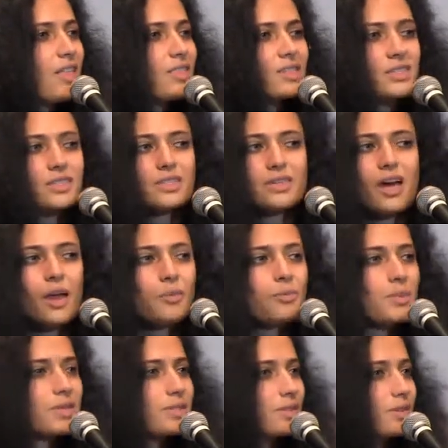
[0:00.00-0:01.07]
This is not
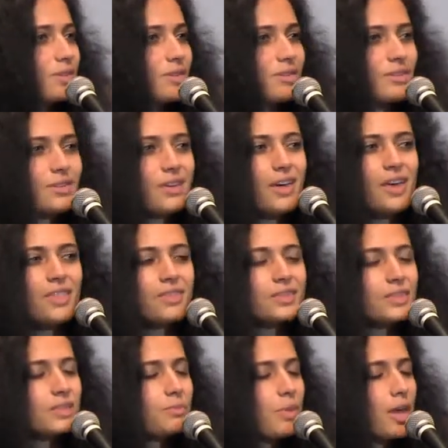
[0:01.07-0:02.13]
missile.
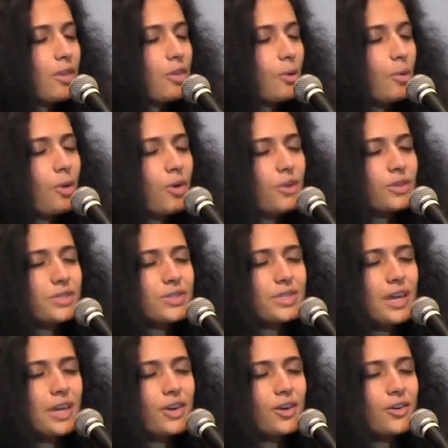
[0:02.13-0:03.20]
This is make the world
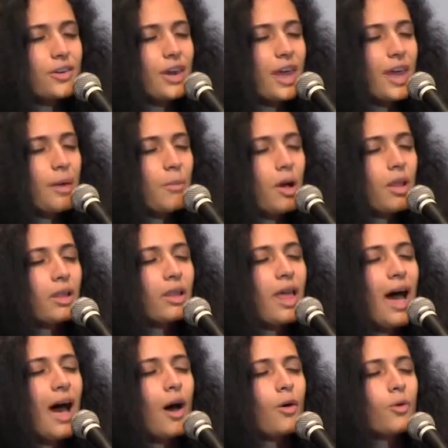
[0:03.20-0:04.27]
say your name
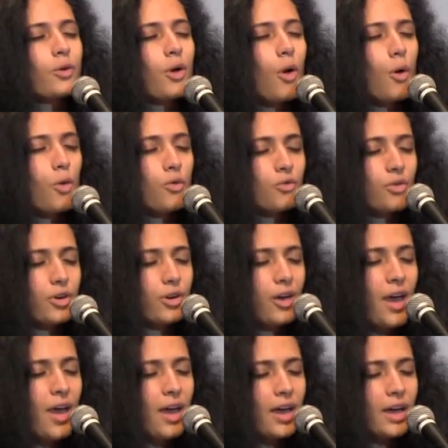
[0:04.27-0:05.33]
aloud over
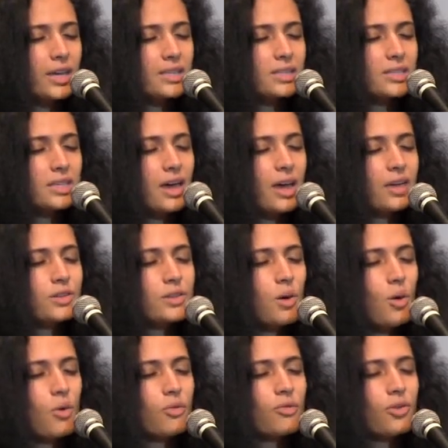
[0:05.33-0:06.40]
Gaza and
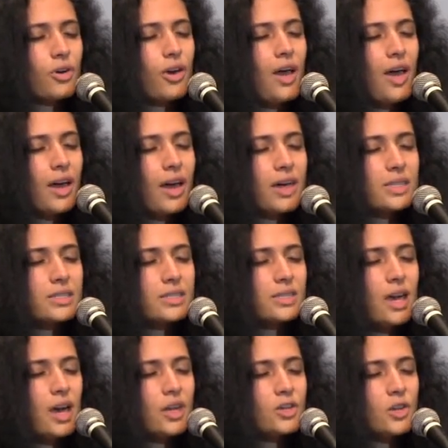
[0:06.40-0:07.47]
over Gaza
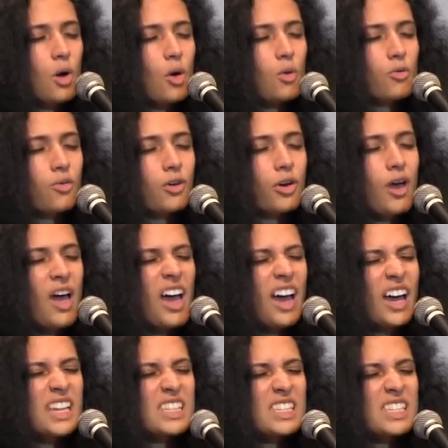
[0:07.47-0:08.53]
and over
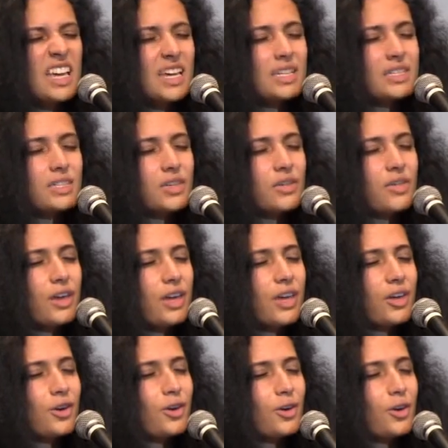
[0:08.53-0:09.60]
Gaza until they
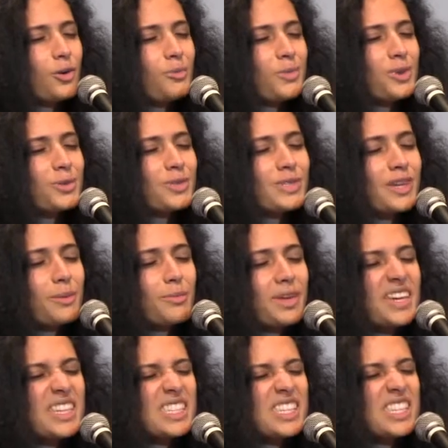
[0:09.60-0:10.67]
hear your music
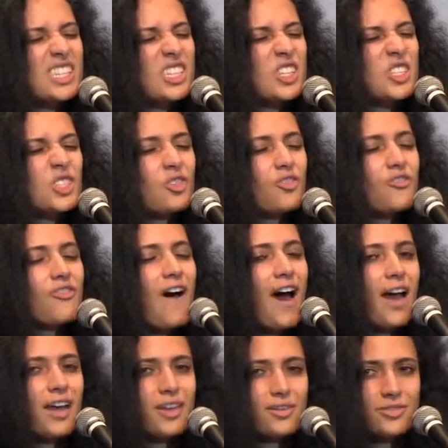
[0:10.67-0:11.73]
because this is
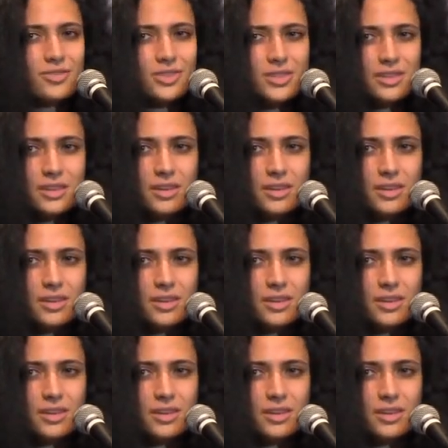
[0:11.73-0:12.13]
survived